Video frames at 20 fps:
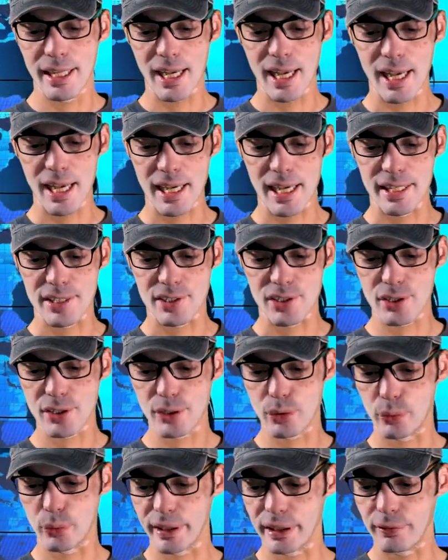
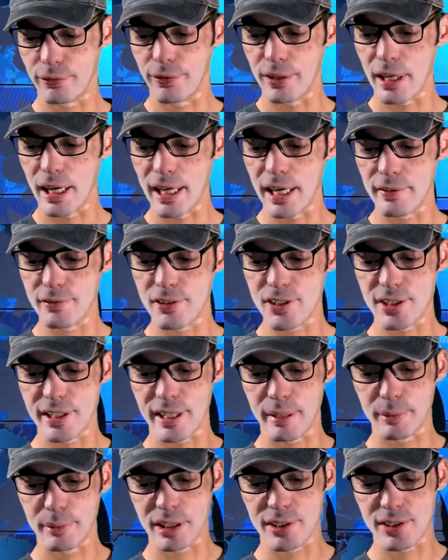Ice, 25.
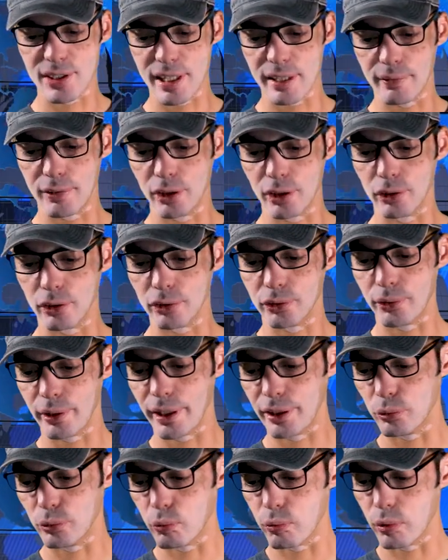Stamina saver, non
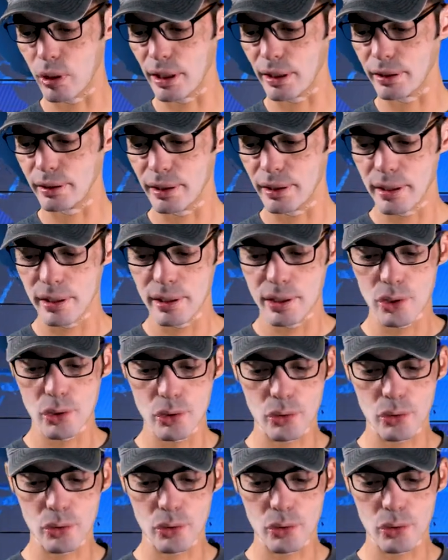trade, 1.